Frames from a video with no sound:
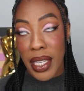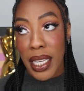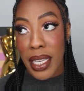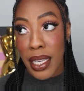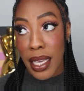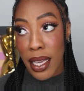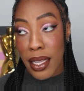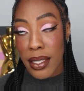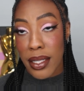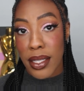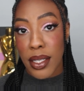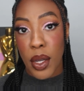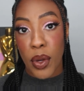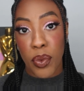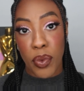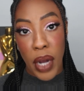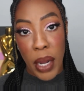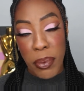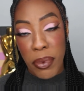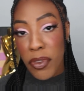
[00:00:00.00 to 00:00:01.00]
Yes,
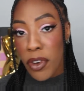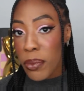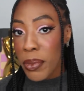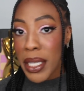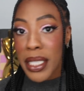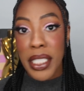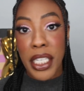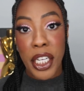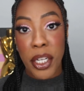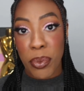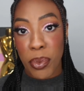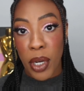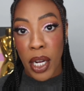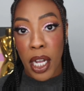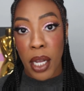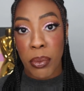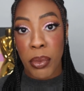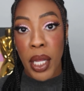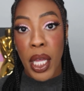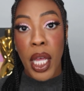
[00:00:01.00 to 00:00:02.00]
right before my senior
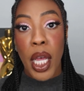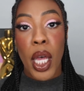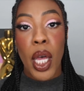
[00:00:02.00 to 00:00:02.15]
prom,